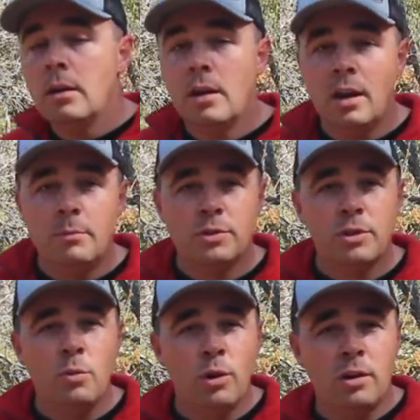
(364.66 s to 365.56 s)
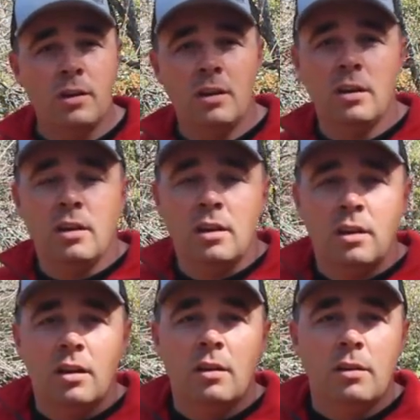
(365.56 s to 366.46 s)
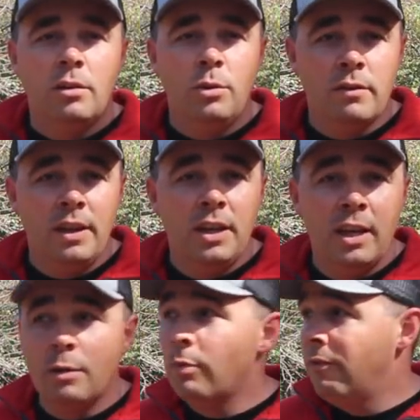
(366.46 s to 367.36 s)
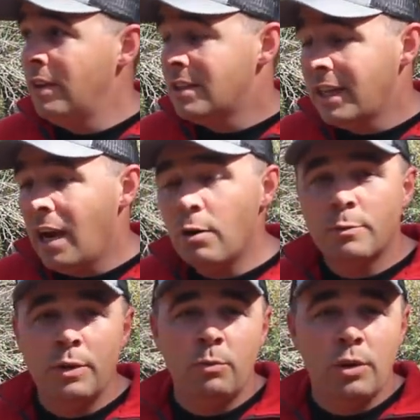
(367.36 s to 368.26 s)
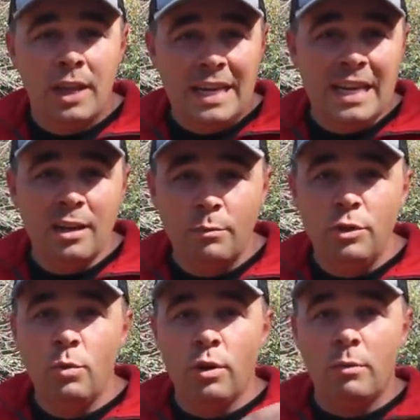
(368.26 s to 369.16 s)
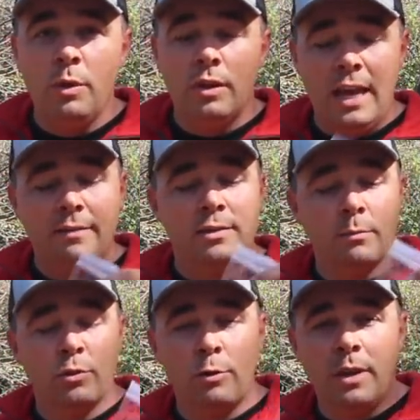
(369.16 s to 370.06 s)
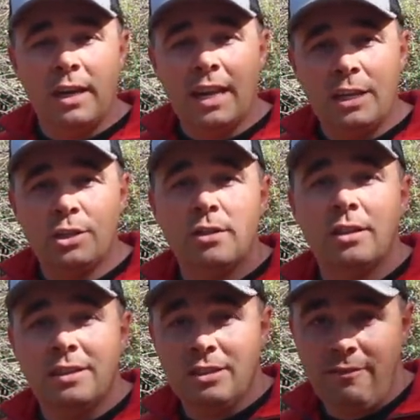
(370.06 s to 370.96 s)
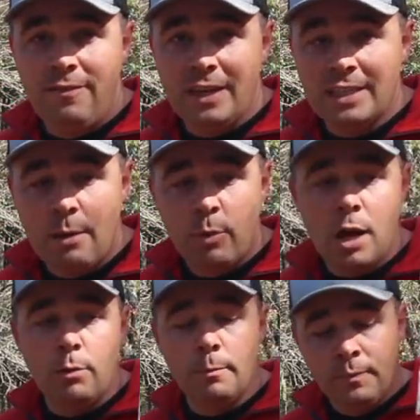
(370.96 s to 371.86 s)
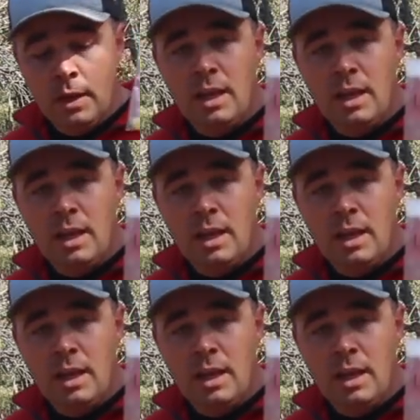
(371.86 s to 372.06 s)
So you want to do everything you can to prevent scours, but when they get them, you want to be able to have some sort of medication to fix that problem.